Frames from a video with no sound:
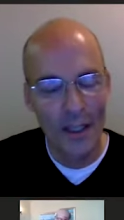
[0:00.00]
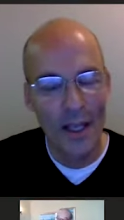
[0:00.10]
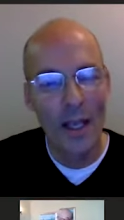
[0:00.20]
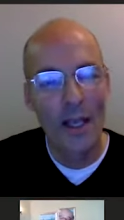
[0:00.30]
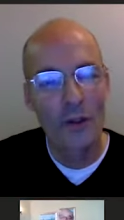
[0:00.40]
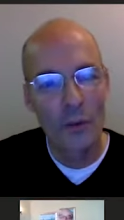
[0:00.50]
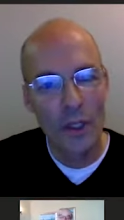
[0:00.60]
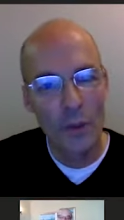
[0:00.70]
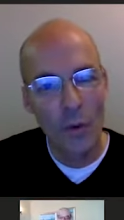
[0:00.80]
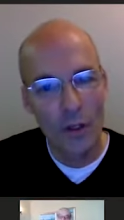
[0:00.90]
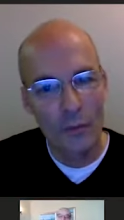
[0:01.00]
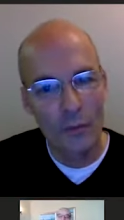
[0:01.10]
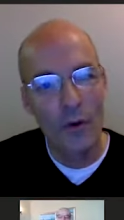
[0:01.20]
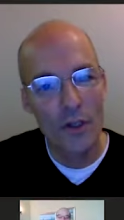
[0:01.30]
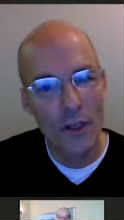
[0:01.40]
Yeah. And you really want to
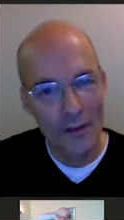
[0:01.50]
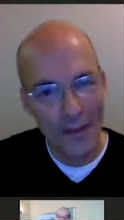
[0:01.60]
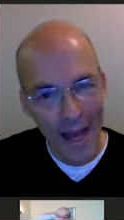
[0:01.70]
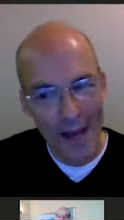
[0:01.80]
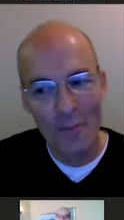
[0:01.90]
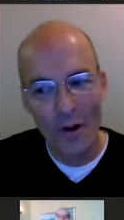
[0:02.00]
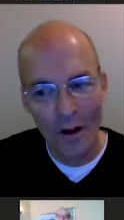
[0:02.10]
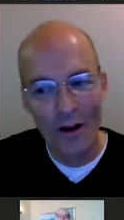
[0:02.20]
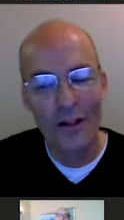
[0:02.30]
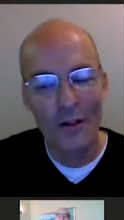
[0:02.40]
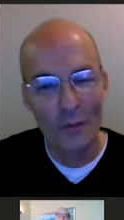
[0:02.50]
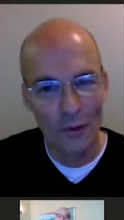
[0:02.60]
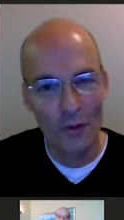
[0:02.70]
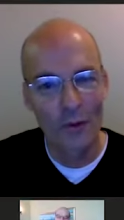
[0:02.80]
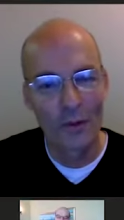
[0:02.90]
focus on that part of
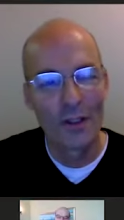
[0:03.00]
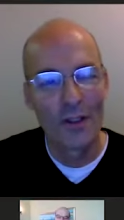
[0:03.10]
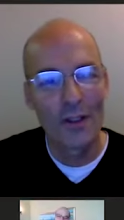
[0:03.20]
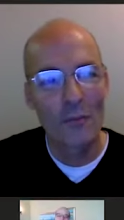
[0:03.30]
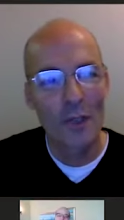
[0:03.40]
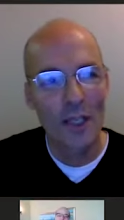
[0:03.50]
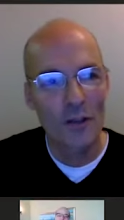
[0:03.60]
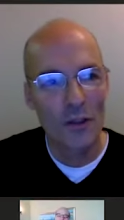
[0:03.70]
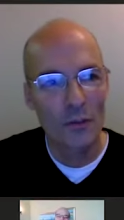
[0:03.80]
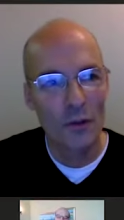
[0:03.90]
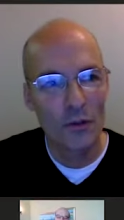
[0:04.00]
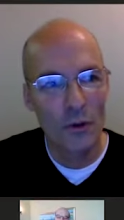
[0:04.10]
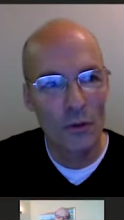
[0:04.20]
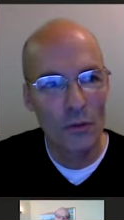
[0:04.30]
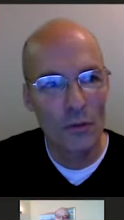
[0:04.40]
you. Mm. Because if you
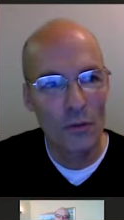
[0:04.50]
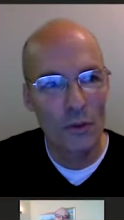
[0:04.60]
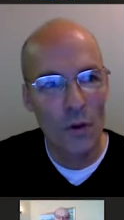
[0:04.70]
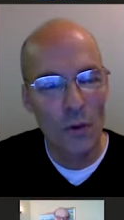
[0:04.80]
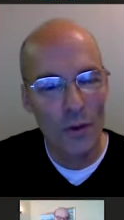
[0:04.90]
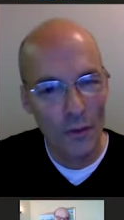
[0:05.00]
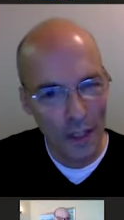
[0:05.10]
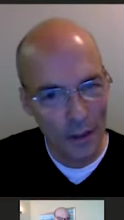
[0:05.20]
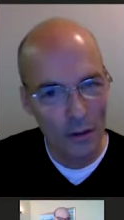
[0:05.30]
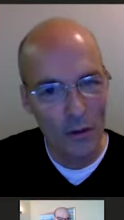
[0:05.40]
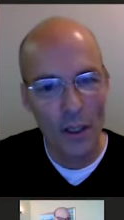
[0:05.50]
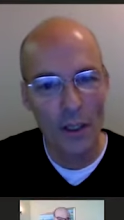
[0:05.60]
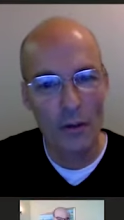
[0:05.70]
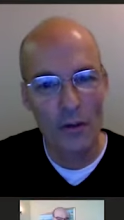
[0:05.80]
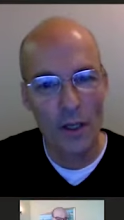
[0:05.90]
don't go within and look at
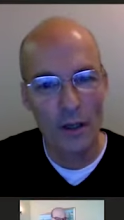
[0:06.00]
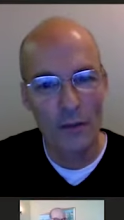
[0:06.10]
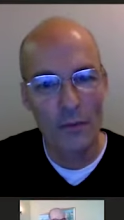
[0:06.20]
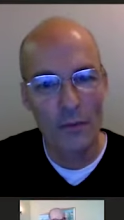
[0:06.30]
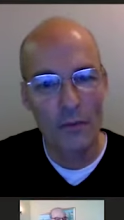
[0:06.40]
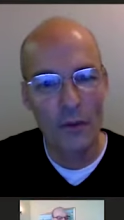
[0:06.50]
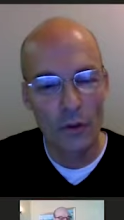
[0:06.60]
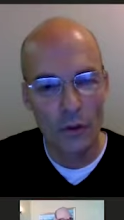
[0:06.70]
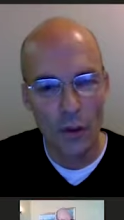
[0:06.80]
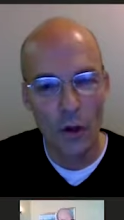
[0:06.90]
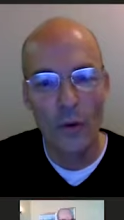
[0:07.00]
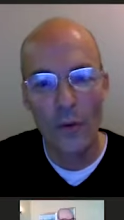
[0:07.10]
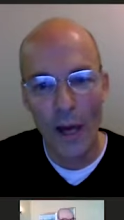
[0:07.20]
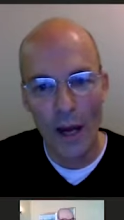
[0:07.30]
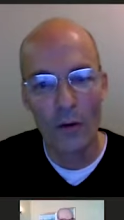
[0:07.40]
yourself, you'll go
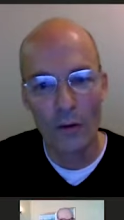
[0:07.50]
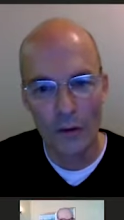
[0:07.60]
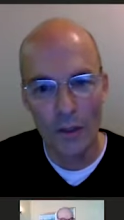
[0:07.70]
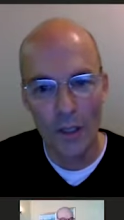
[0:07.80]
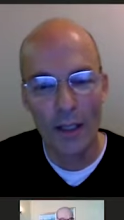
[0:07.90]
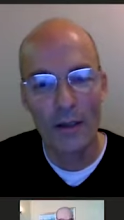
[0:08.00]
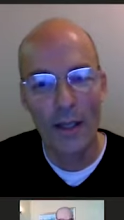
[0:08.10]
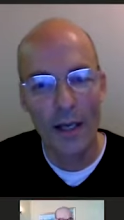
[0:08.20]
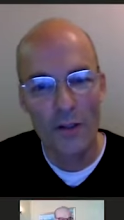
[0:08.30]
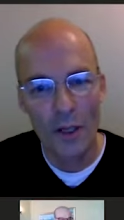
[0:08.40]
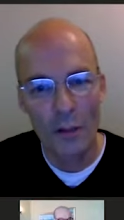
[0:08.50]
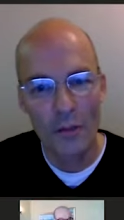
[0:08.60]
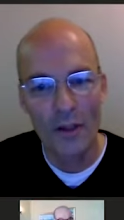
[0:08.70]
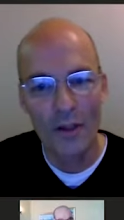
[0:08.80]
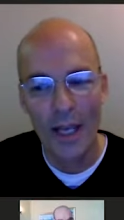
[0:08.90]
without. And that's
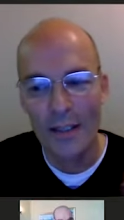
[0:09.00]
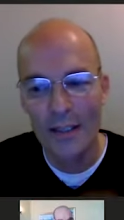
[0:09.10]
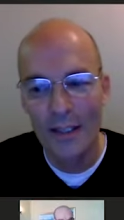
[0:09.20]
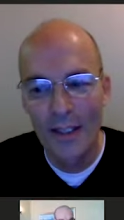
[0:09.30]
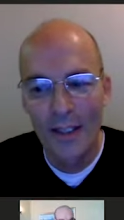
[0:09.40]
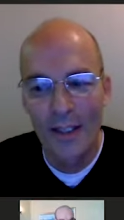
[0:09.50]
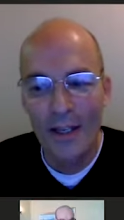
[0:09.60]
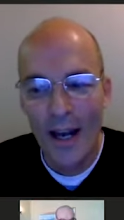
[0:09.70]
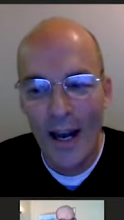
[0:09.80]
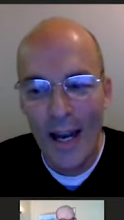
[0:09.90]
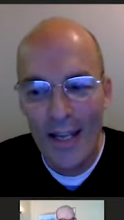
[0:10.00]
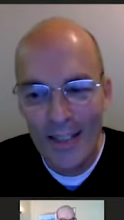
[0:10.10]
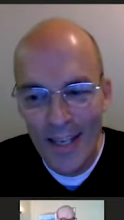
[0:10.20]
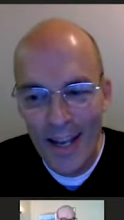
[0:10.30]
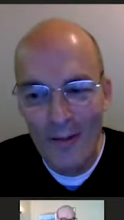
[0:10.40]
something that
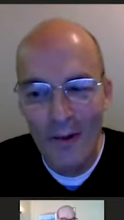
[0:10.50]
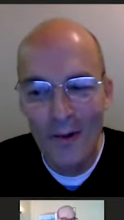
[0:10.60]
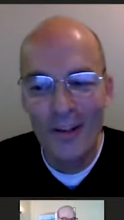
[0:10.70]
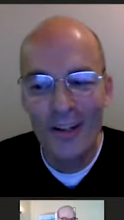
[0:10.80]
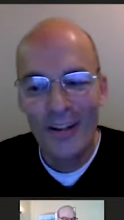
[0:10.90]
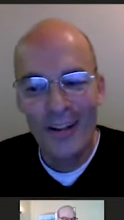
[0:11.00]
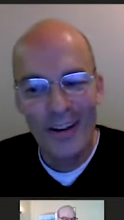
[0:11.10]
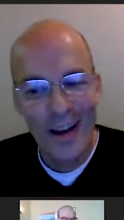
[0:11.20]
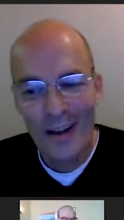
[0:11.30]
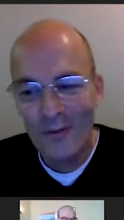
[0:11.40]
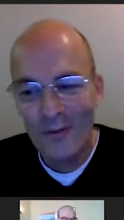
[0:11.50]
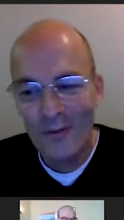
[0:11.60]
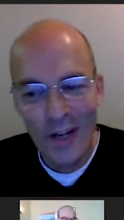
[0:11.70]
I'd never, I'd never